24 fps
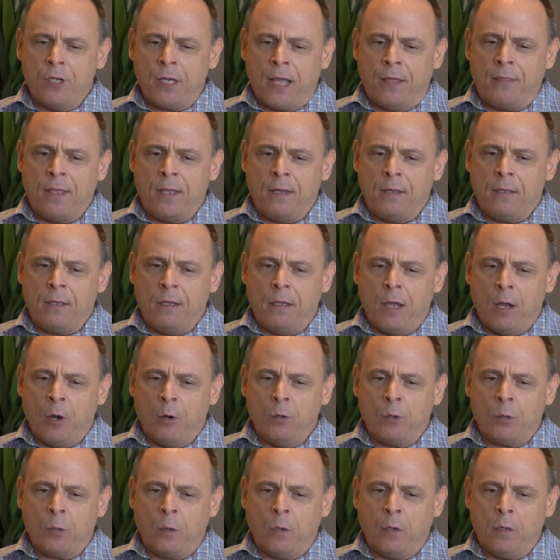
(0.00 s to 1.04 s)
I think the
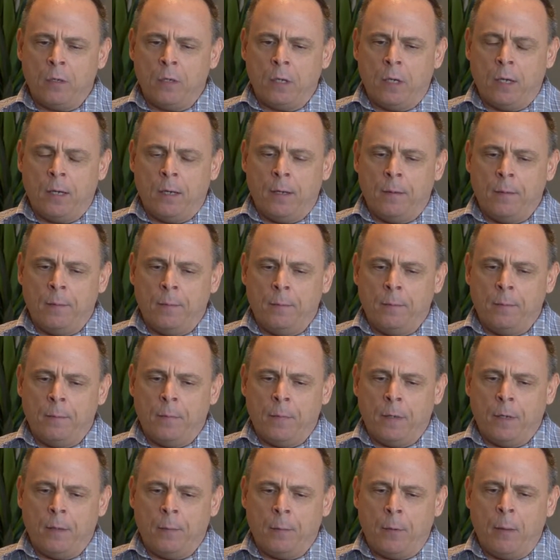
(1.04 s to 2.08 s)
Arizona
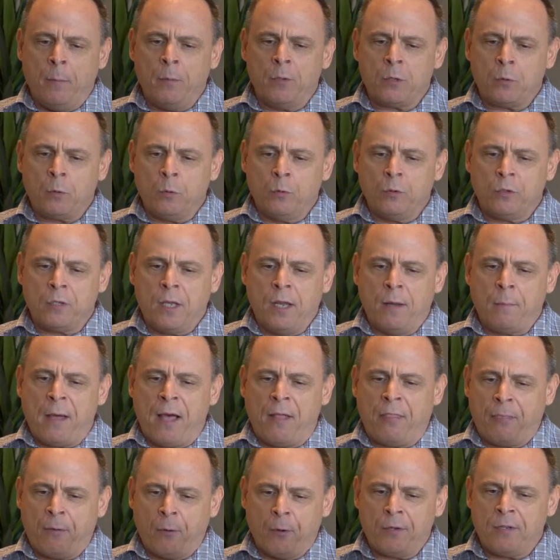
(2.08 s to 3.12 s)
public schools get
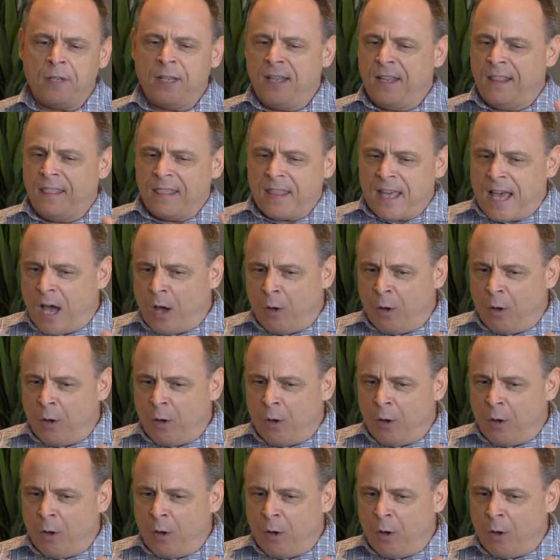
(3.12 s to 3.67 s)
about $13,000,